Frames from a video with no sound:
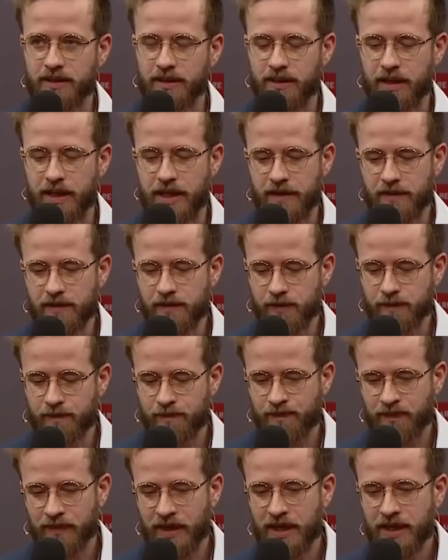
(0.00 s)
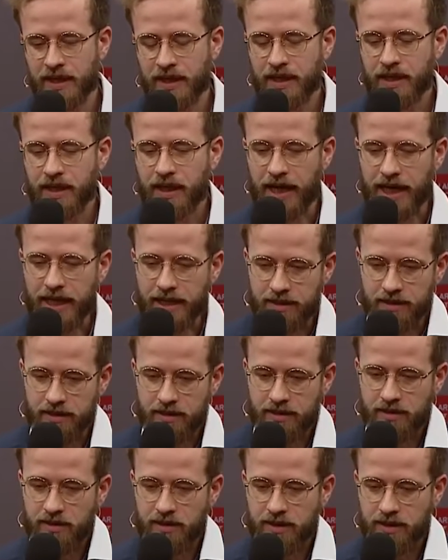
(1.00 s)
layers, and
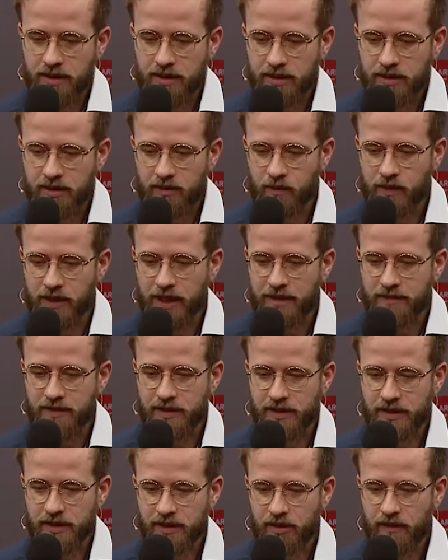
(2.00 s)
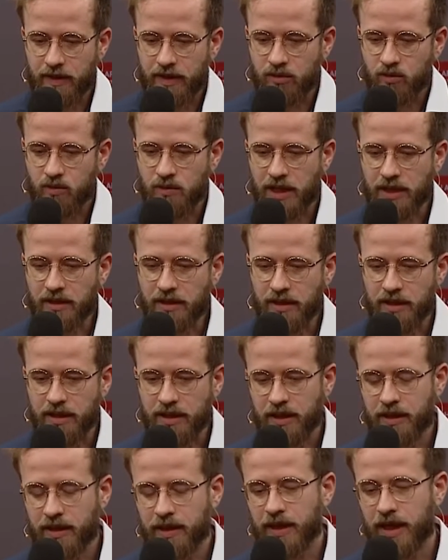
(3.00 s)
we have still quantum tunneling,
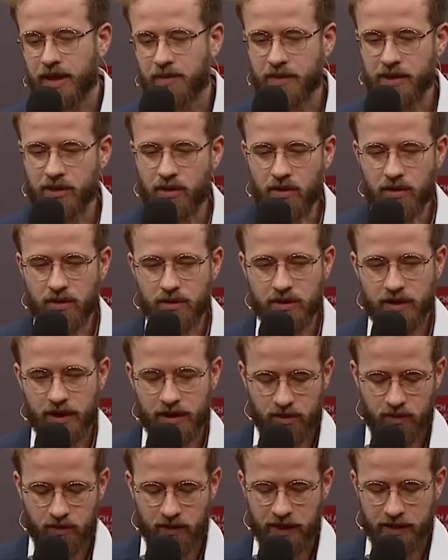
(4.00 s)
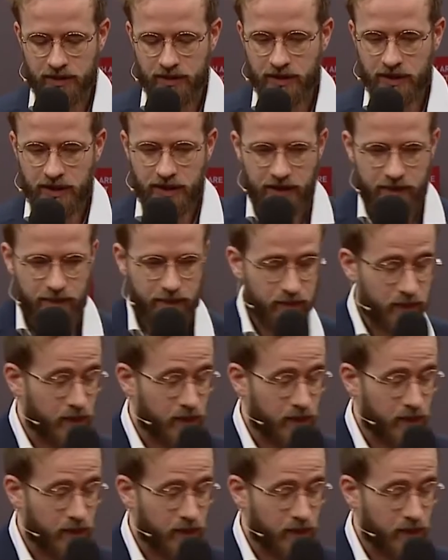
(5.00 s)
and because, as you can see,